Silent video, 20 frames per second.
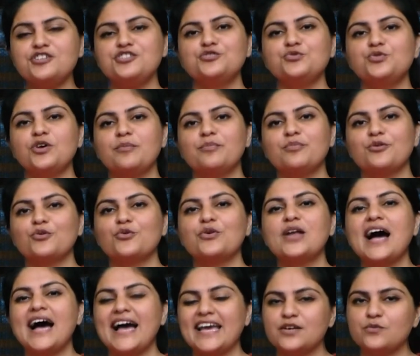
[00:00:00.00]
to upload
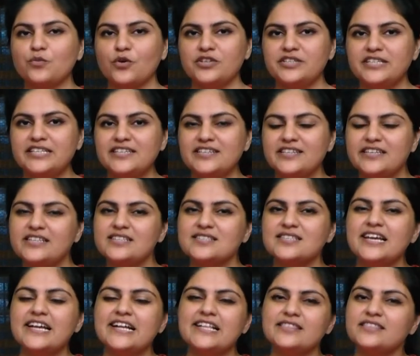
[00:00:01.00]
high quality reels,
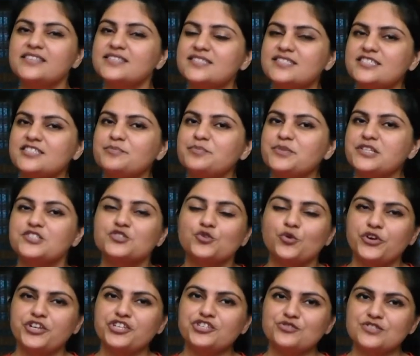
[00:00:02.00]
this tip is
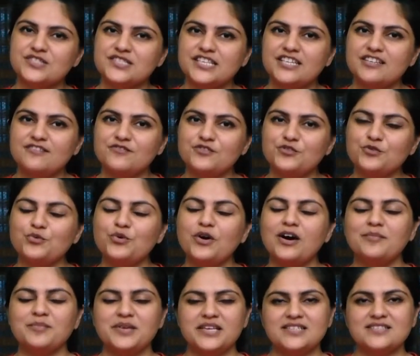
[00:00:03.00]
going to save you
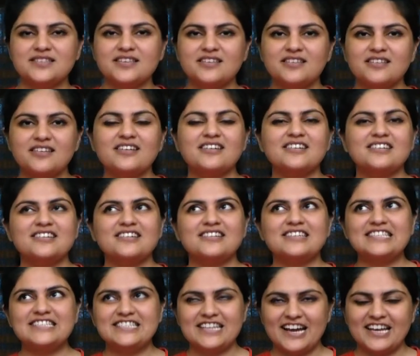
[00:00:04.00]
amazing
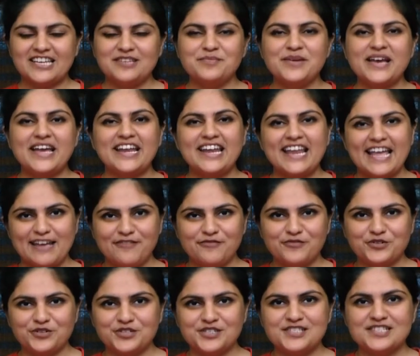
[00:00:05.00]
time and
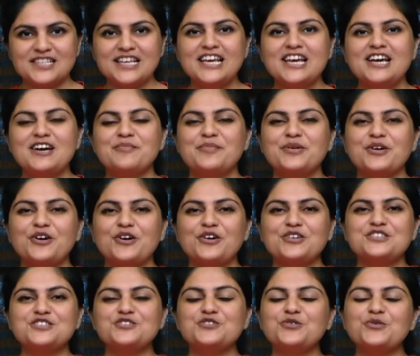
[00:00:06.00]
efforts,
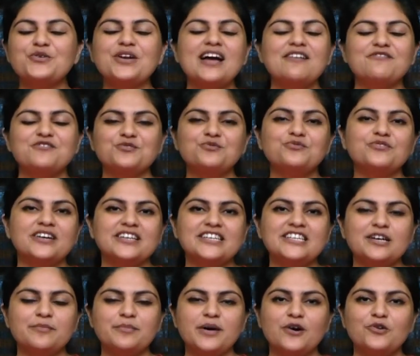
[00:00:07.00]
because you don't have to worry
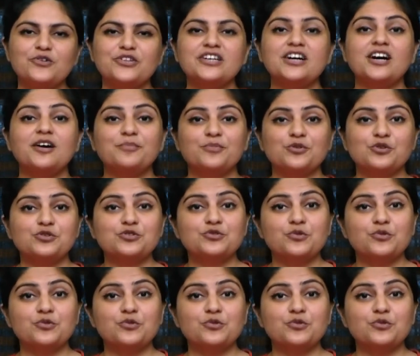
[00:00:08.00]
about the upload